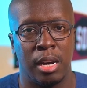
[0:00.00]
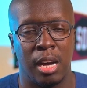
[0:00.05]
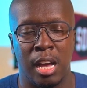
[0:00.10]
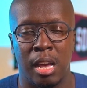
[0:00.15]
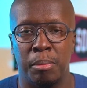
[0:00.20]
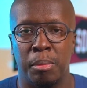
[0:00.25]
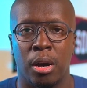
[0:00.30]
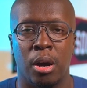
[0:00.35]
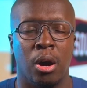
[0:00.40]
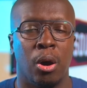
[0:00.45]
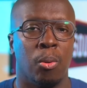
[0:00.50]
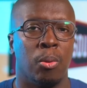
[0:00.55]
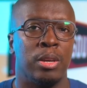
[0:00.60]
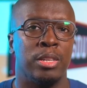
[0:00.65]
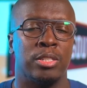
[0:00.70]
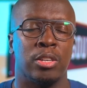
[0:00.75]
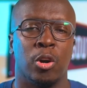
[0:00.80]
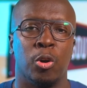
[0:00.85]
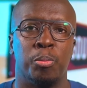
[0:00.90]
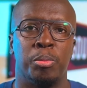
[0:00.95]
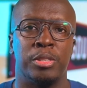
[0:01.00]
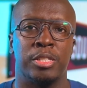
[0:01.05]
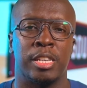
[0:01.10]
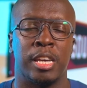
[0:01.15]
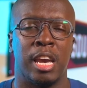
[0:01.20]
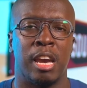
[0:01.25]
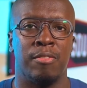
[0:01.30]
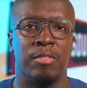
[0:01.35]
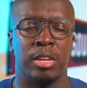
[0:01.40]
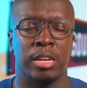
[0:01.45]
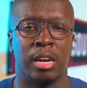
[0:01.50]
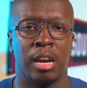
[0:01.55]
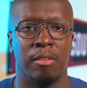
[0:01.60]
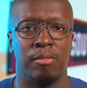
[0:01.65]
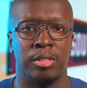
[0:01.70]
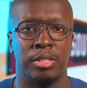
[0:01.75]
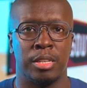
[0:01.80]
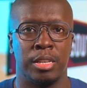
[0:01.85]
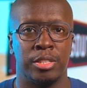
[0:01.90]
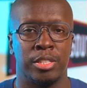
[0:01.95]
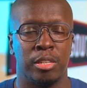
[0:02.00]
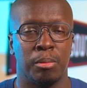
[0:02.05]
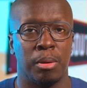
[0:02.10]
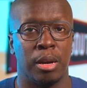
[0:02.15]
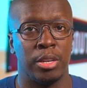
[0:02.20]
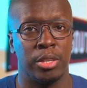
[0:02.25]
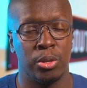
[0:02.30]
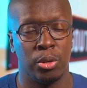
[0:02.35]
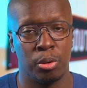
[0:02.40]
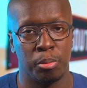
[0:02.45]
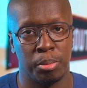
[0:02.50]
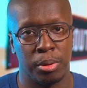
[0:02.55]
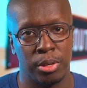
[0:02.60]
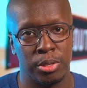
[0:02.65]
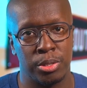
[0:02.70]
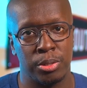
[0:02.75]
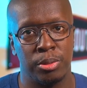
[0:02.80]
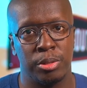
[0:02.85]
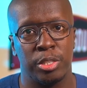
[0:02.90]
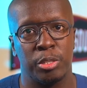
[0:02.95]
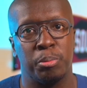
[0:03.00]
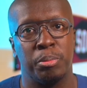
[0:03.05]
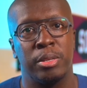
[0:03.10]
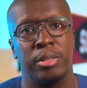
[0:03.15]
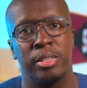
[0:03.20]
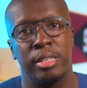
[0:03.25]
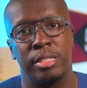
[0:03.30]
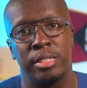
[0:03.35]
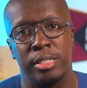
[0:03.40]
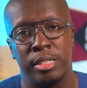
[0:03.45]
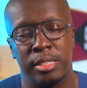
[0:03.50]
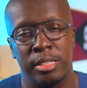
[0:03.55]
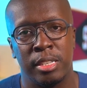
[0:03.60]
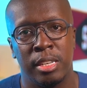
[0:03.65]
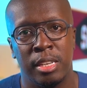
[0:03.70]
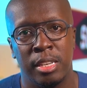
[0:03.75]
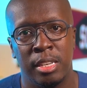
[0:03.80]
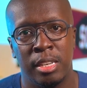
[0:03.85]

I am always open to having a conversation about your personal experiences.